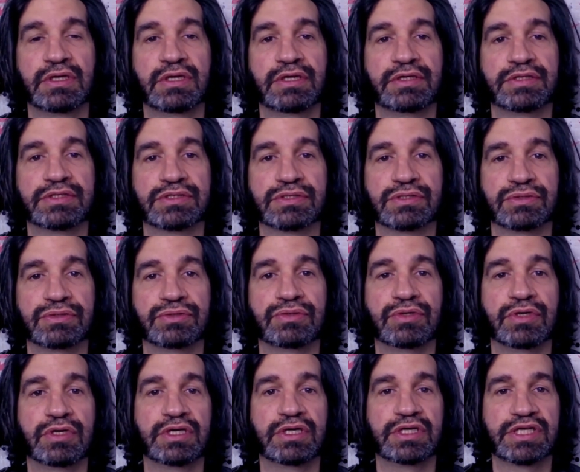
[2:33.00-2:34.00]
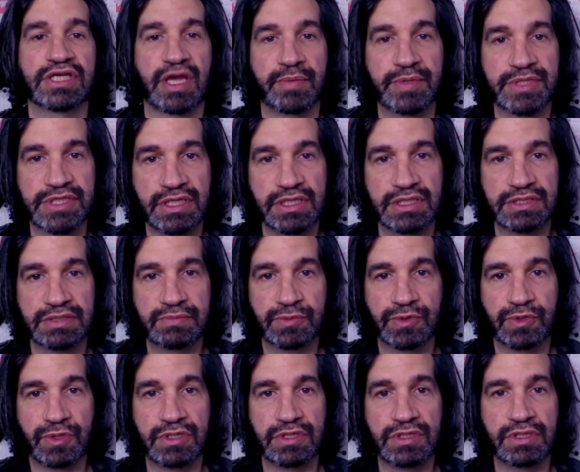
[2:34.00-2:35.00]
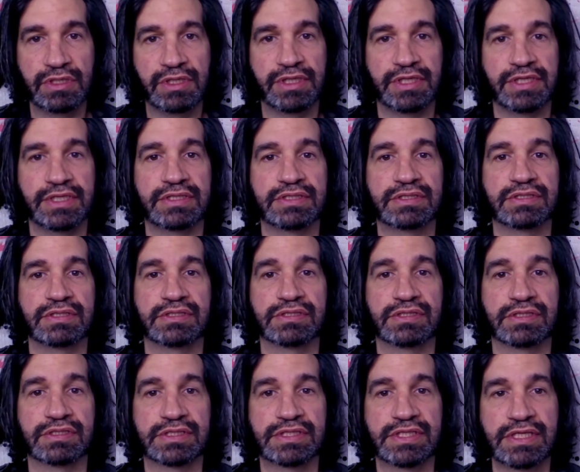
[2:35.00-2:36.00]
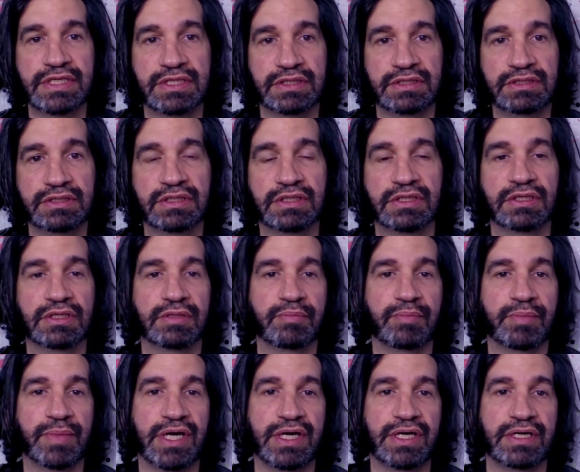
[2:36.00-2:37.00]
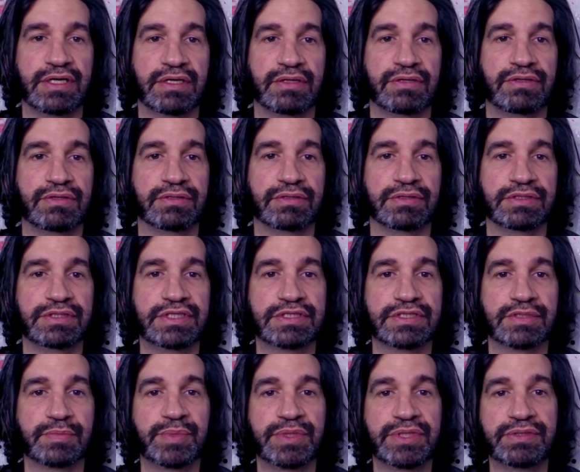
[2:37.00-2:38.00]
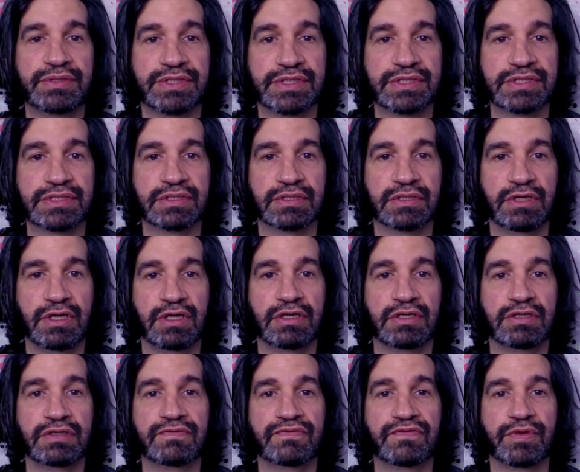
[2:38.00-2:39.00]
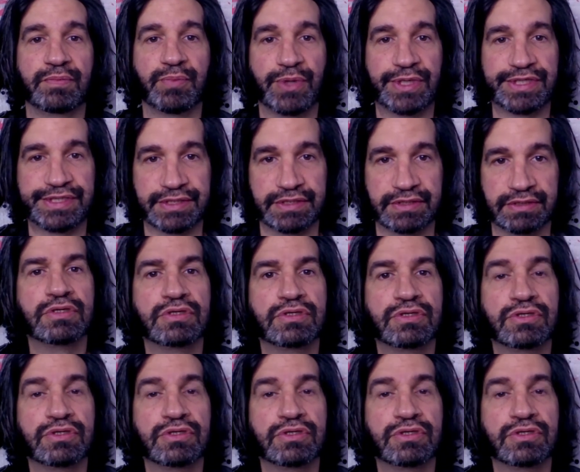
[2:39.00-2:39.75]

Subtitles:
So, capitalism noir is sustained by the disappearance of the present.